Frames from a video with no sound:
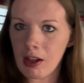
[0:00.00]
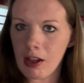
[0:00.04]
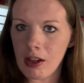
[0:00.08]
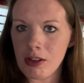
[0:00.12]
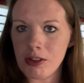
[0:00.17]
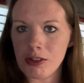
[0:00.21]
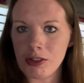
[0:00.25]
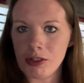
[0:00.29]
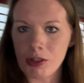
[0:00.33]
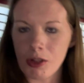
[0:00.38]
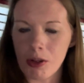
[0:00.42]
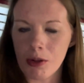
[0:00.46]

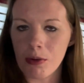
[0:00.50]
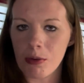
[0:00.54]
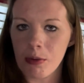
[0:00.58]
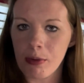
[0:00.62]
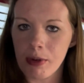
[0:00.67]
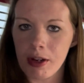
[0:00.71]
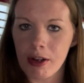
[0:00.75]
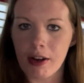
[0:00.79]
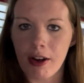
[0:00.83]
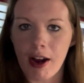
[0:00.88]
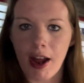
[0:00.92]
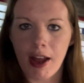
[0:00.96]
So
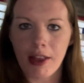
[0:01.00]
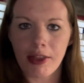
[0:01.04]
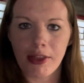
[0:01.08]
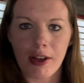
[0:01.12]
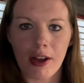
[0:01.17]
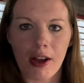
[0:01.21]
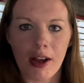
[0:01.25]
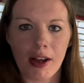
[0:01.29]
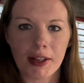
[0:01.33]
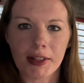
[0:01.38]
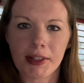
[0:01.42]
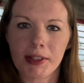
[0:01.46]
we are at the
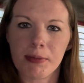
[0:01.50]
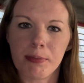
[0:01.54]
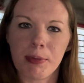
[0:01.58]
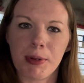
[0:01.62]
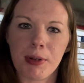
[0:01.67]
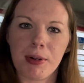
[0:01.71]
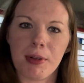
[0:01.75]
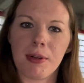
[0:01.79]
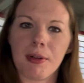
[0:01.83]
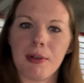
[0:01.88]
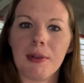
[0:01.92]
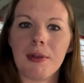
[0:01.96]

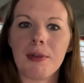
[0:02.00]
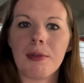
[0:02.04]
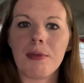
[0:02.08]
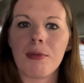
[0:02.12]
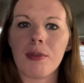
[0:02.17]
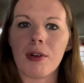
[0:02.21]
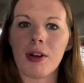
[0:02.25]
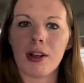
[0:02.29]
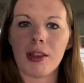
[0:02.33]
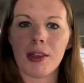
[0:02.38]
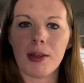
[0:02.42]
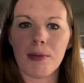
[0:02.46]
hospital.
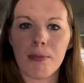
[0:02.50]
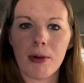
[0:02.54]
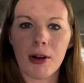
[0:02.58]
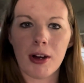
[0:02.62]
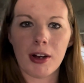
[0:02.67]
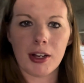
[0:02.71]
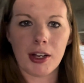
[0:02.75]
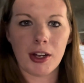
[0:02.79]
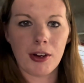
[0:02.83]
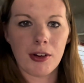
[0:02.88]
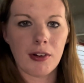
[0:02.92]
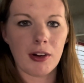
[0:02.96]
We're in the
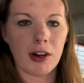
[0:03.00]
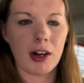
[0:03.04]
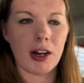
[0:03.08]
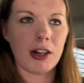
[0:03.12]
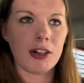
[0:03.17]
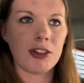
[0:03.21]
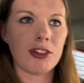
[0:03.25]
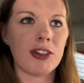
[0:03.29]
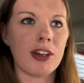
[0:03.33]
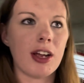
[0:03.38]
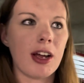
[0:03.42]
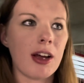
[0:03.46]
parking
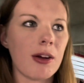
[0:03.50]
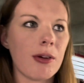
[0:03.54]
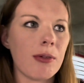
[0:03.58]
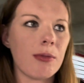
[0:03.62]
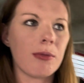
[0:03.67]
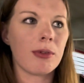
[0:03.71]
garage now.